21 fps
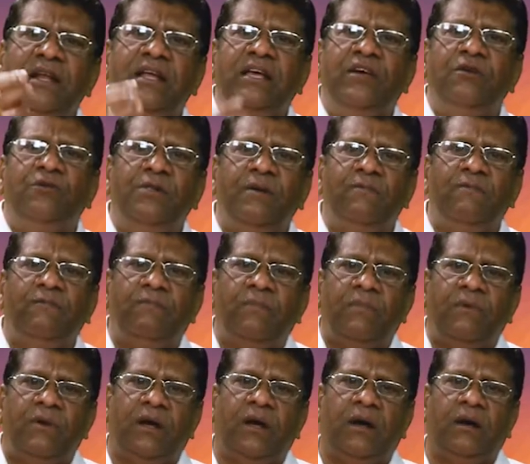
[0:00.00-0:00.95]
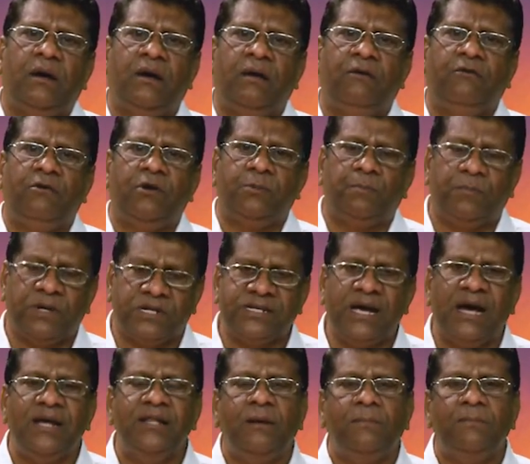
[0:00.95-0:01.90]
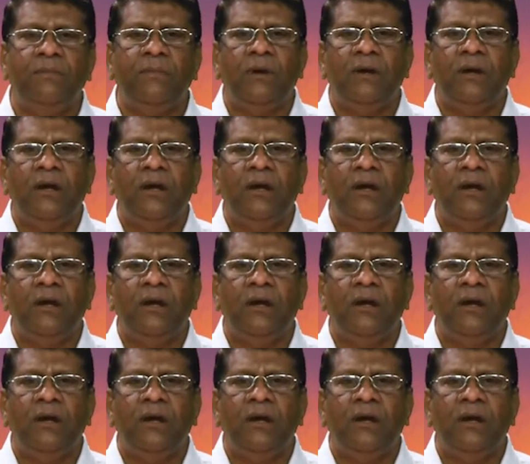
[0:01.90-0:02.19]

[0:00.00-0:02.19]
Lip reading: give them prasadam